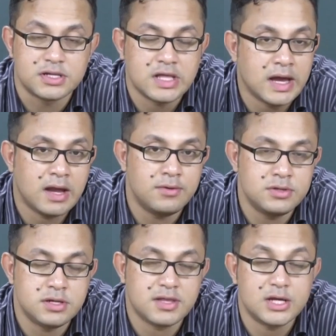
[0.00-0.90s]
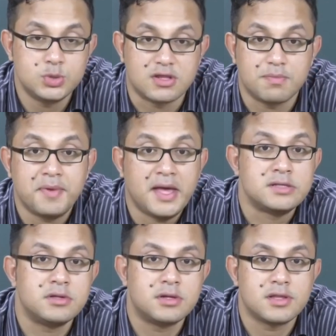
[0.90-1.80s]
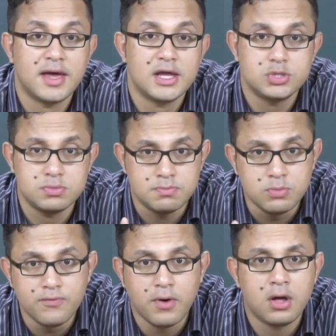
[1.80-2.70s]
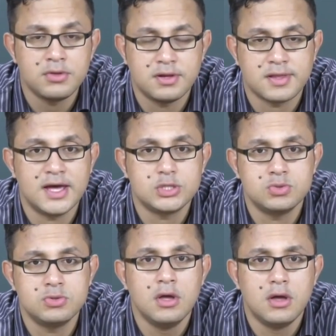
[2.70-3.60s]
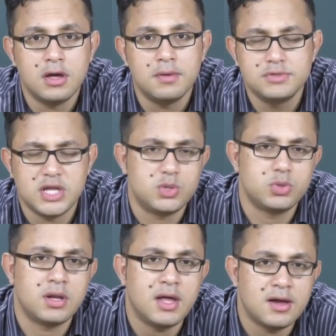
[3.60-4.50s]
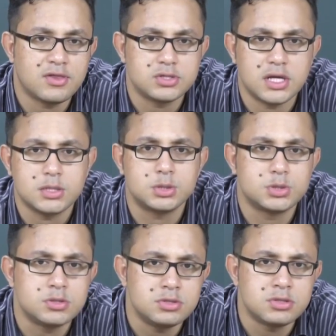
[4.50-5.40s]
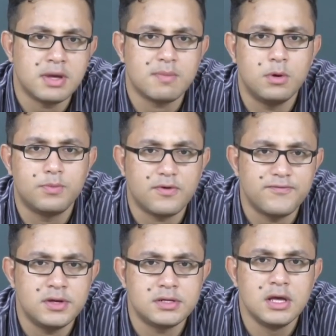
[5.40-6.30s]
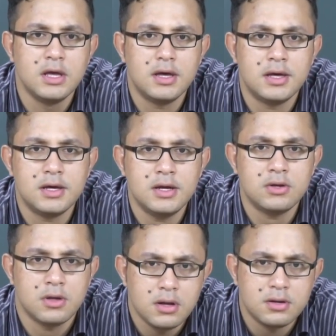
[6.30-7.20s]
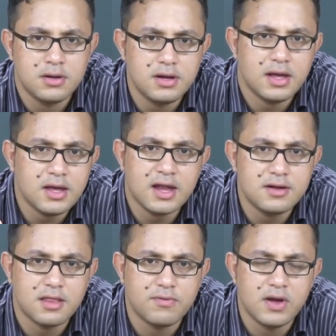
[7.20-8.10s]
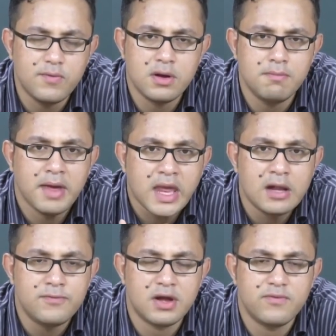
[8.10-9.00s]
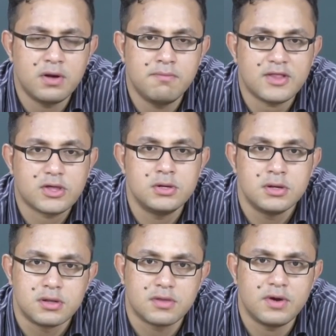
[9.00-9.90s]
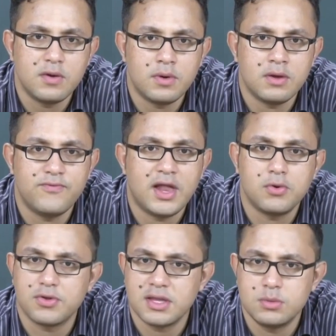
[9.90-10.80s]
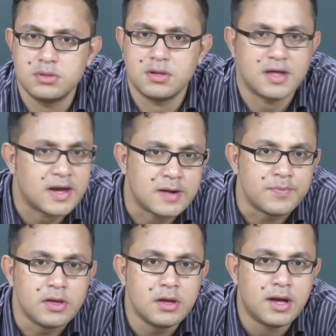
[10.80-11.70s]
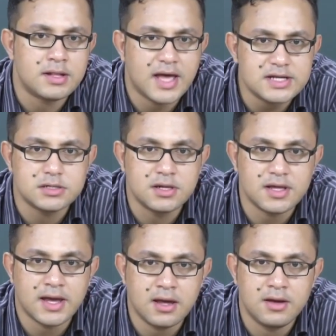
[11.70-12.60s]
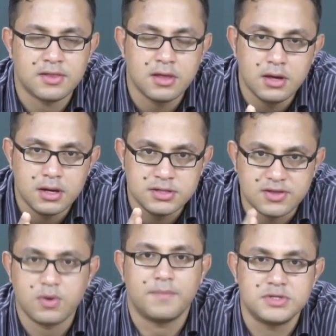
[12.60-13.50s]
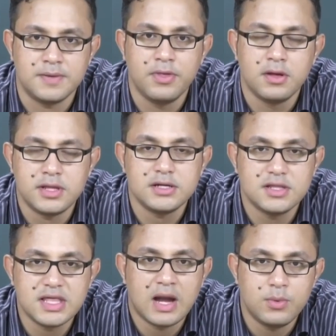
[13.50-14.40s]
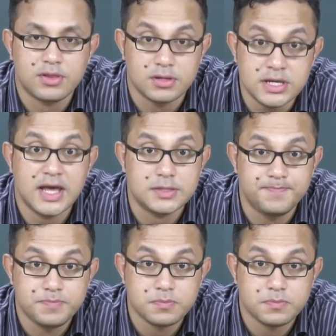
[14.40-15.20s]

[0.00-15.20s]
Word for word: desire, the desire to expand, the desire to move on, the desire to uh, territorialize, to take control, to make more profit. Uh, you know, the, again, this is very, very male, very, very masculine. It's very, very phallocentric desire and that desire is disrupted. That desire is dead.